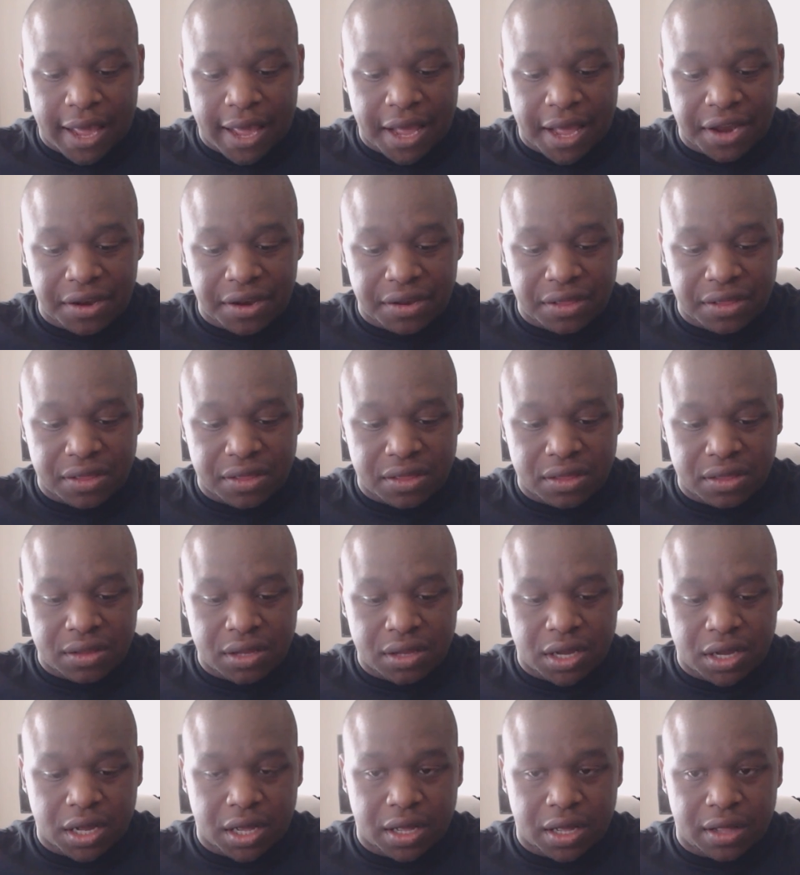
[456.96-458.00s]
And
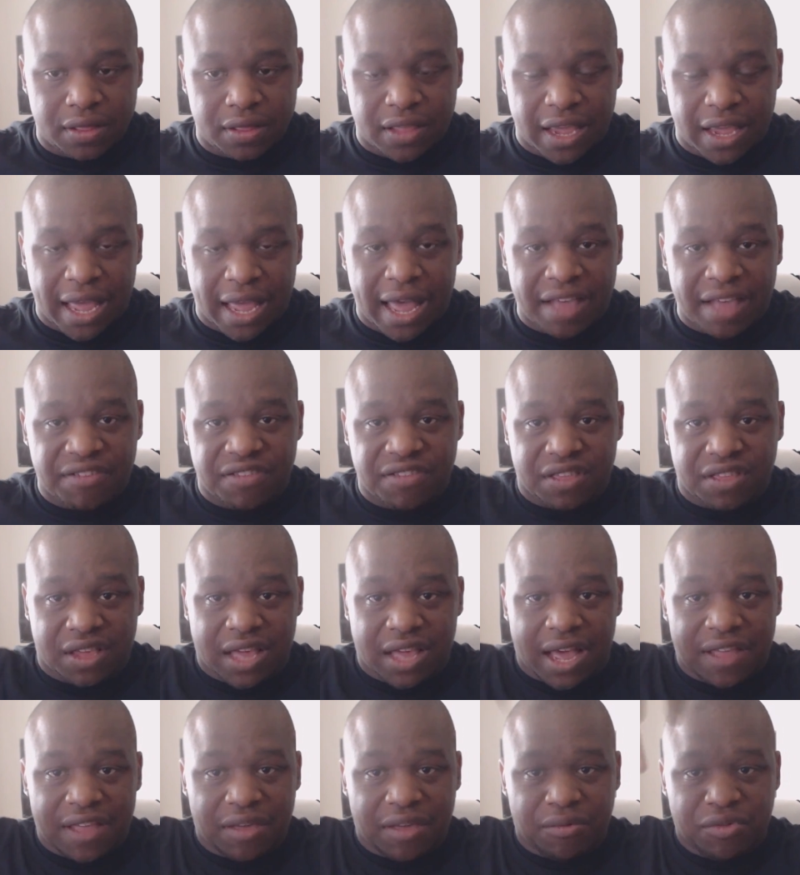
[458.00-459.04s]
they asked
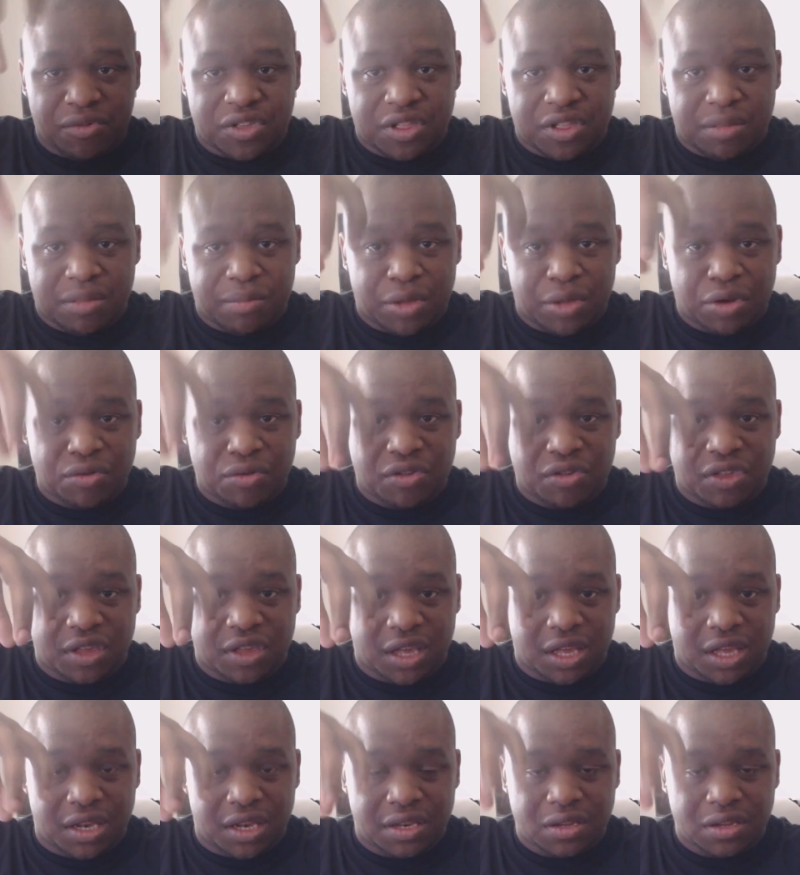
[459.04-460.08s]
the guy that was in the middle
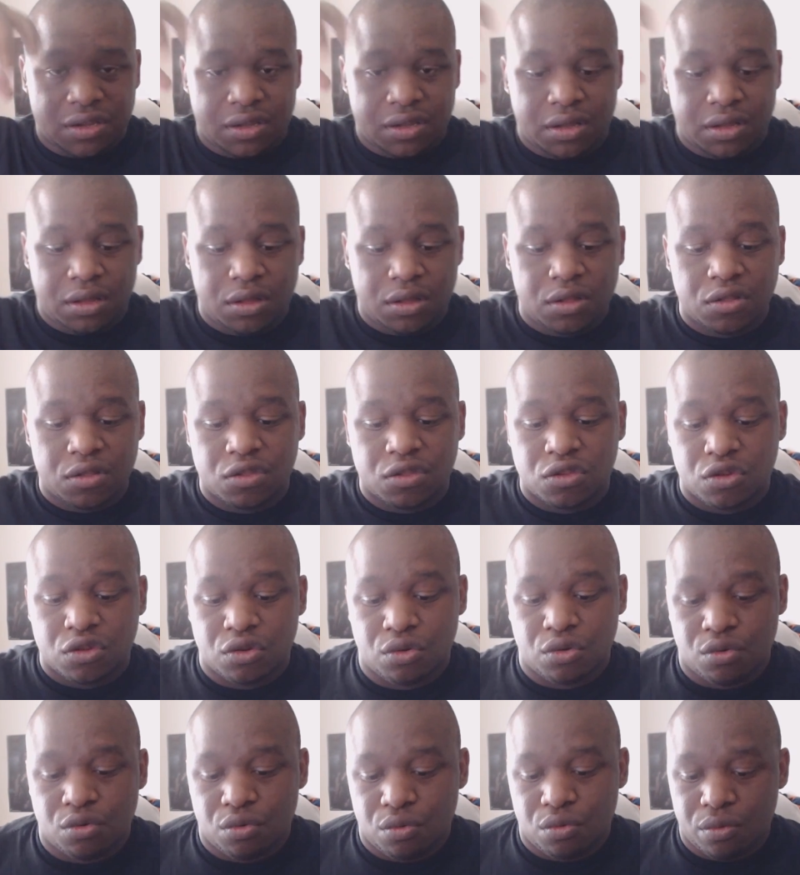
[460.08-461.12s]
seat
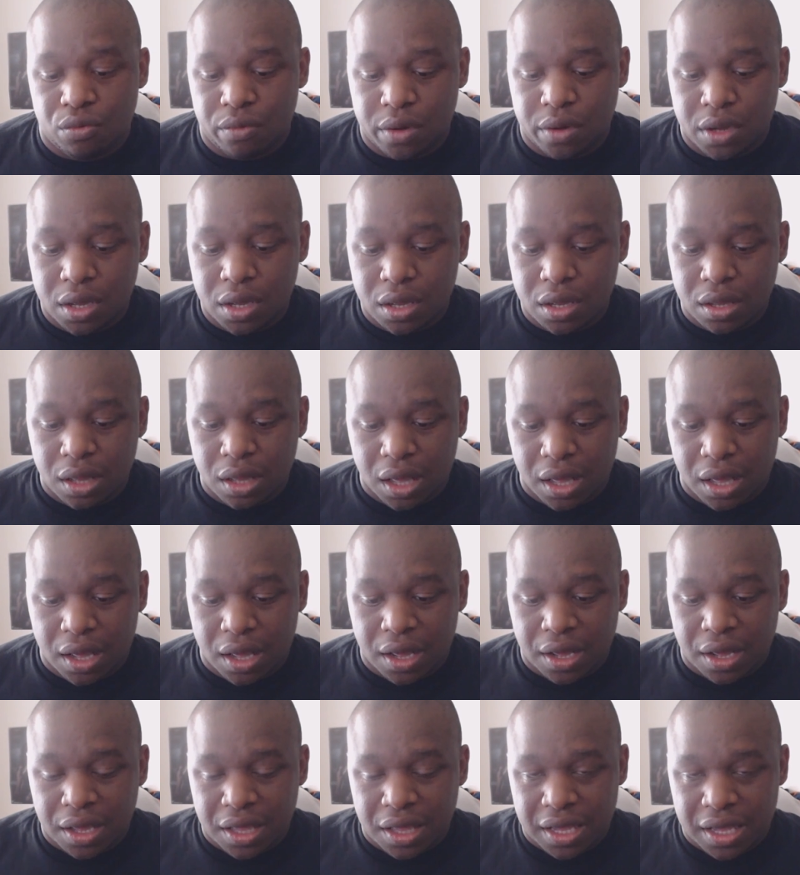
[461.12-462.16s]
to
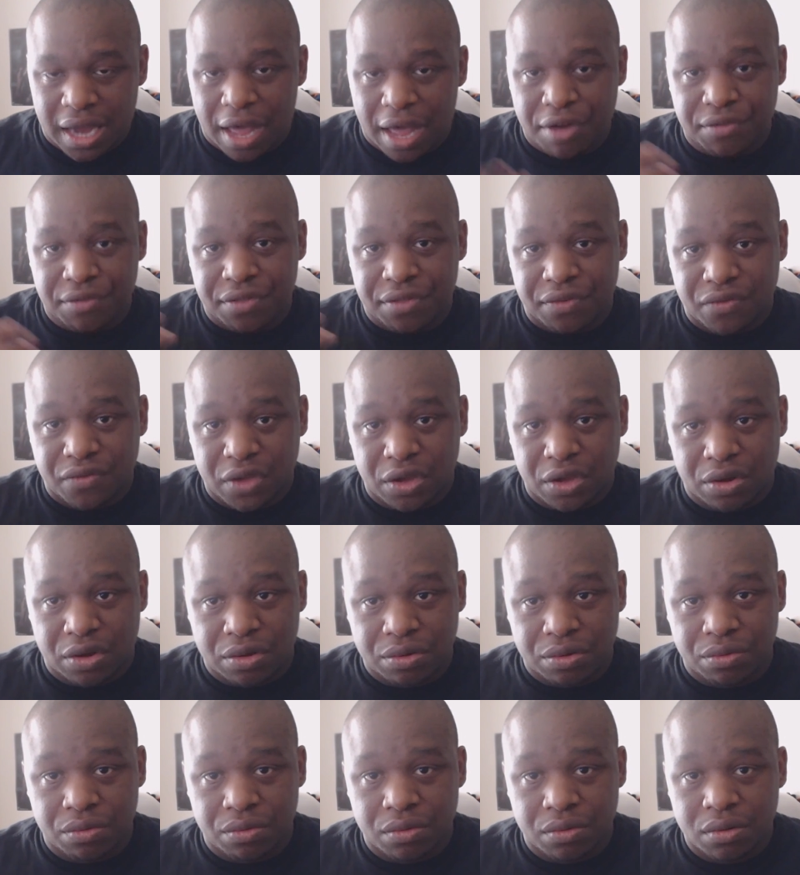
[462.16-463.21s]
get out of the
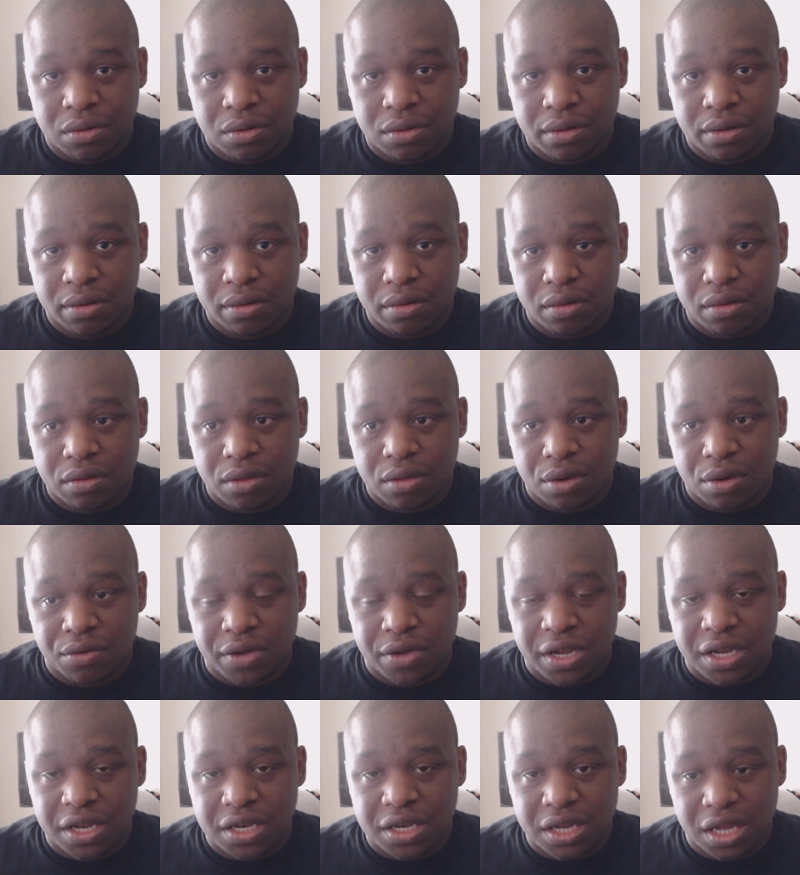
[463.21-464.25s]
vehicle.
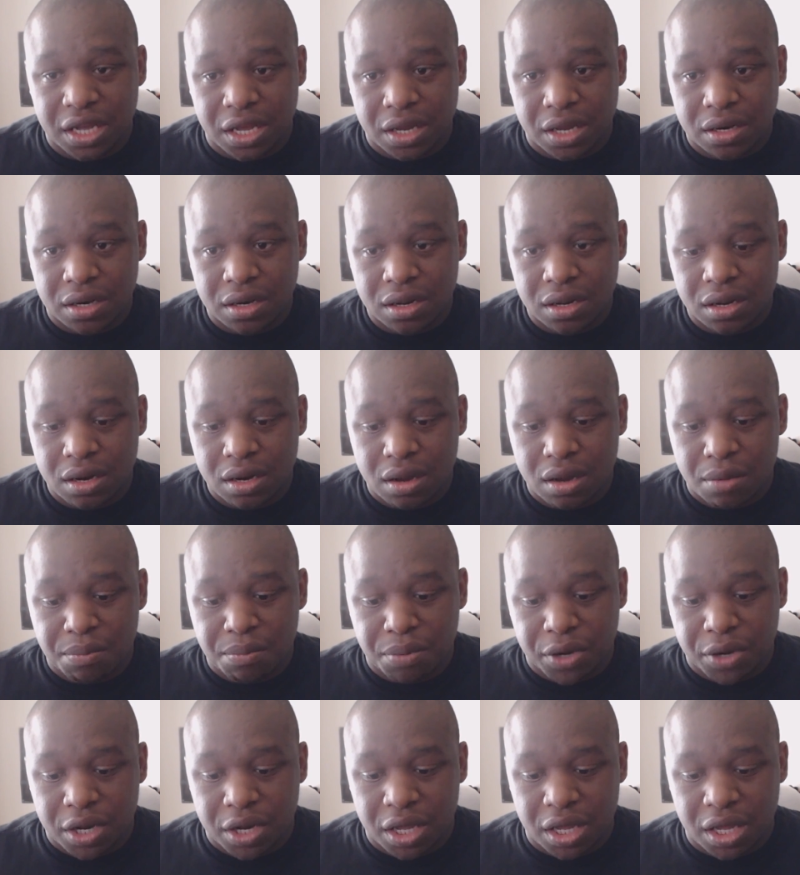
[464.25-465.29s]
So he did.
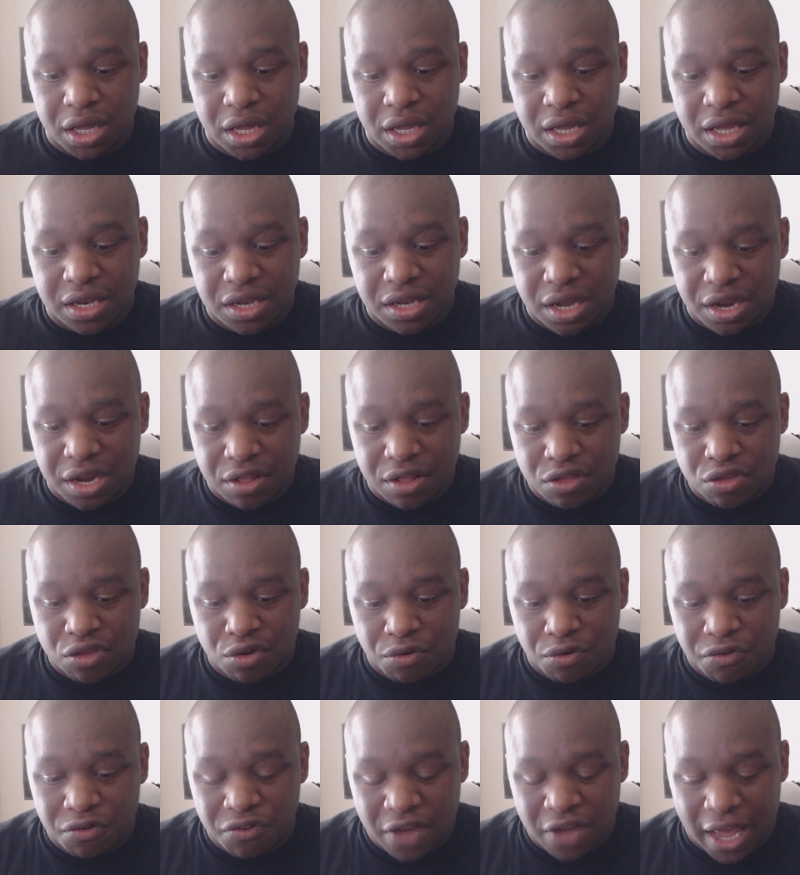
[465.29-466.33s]
But he done it
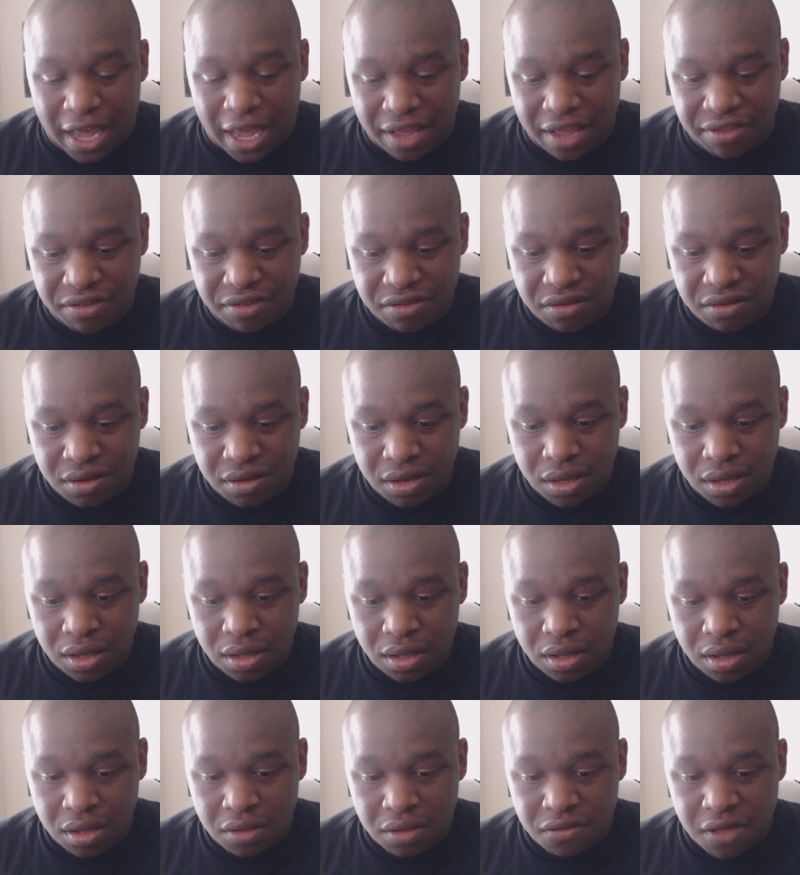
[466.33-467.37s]
so fast
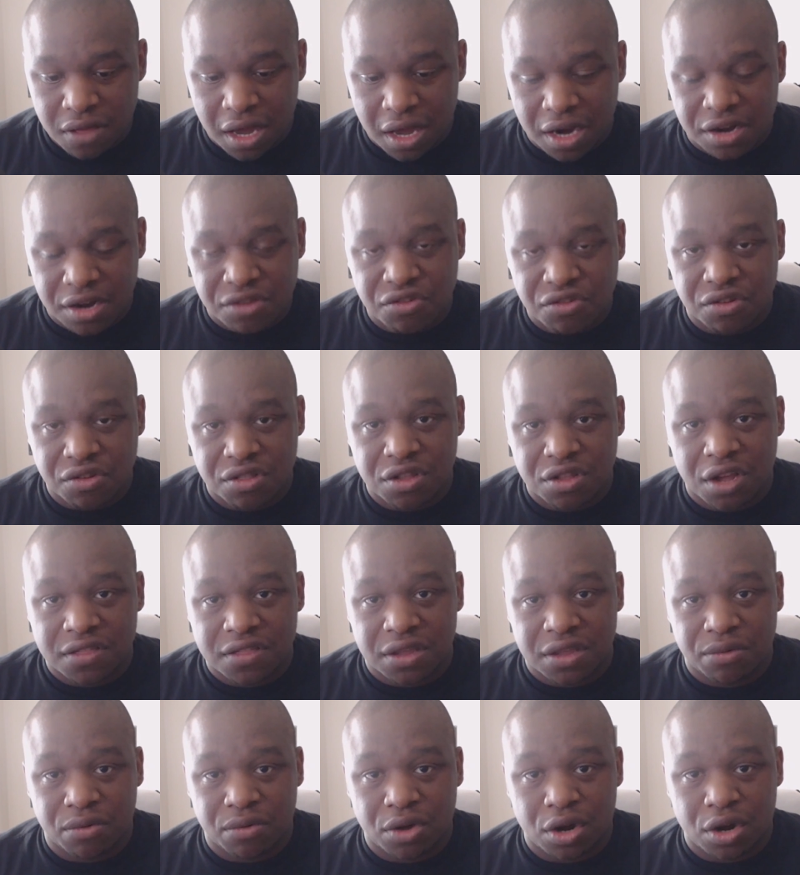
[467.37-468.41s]
that I literally
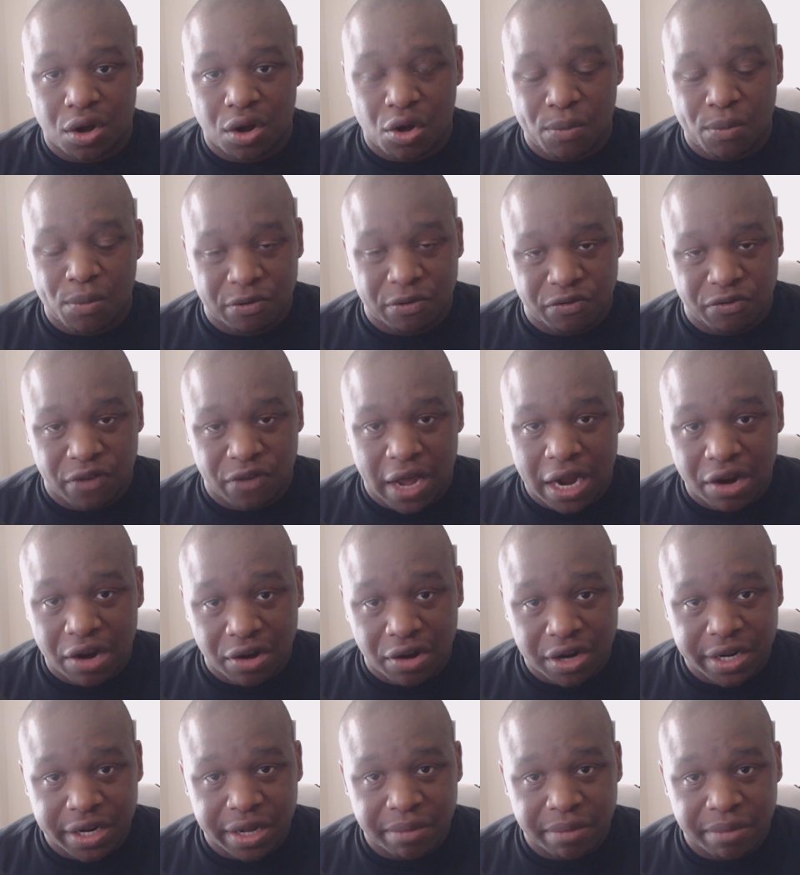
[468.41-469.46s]
thought they were going to open
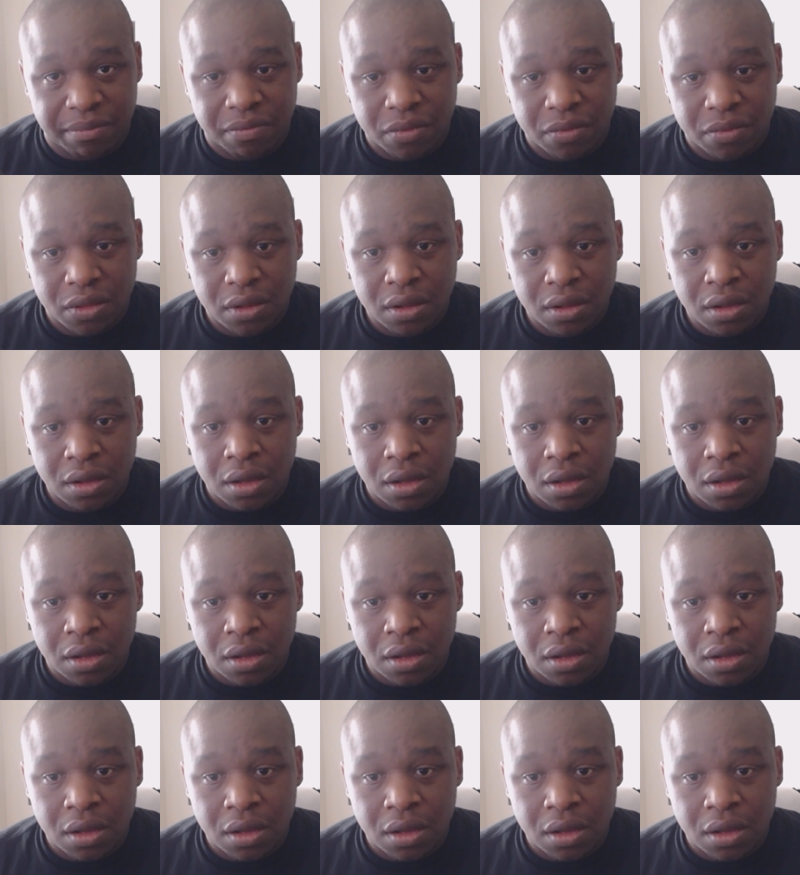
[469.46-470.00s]
fire on him.